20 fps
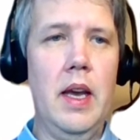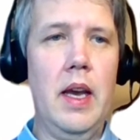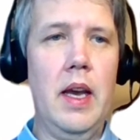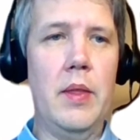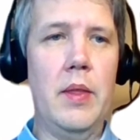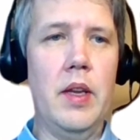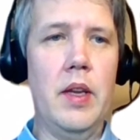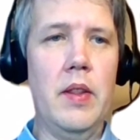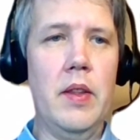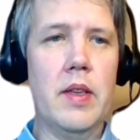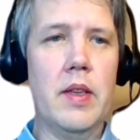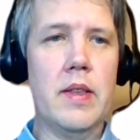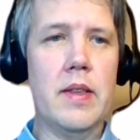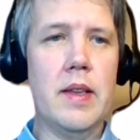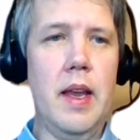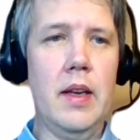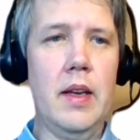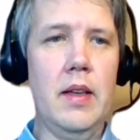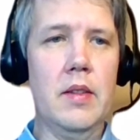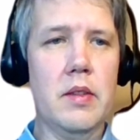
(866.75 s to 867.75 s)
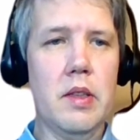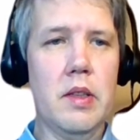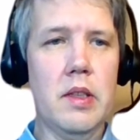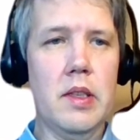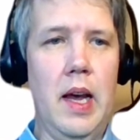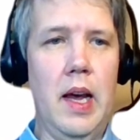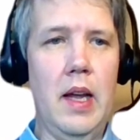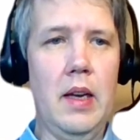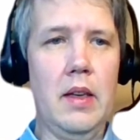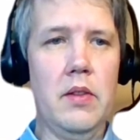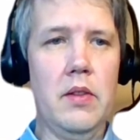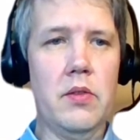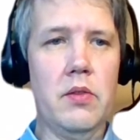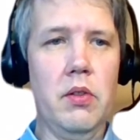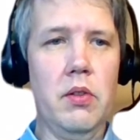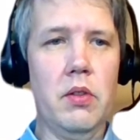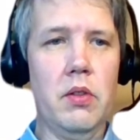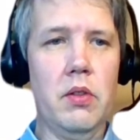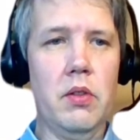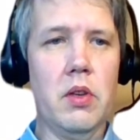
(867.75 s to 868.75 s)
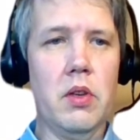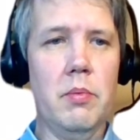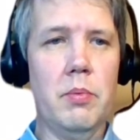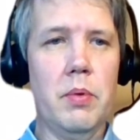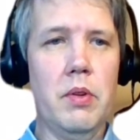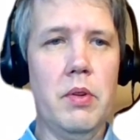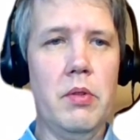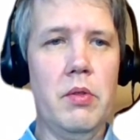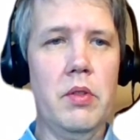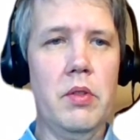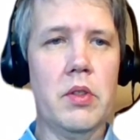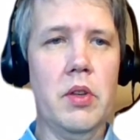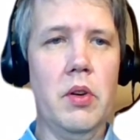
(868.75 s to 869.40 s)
And then the second is the data source component.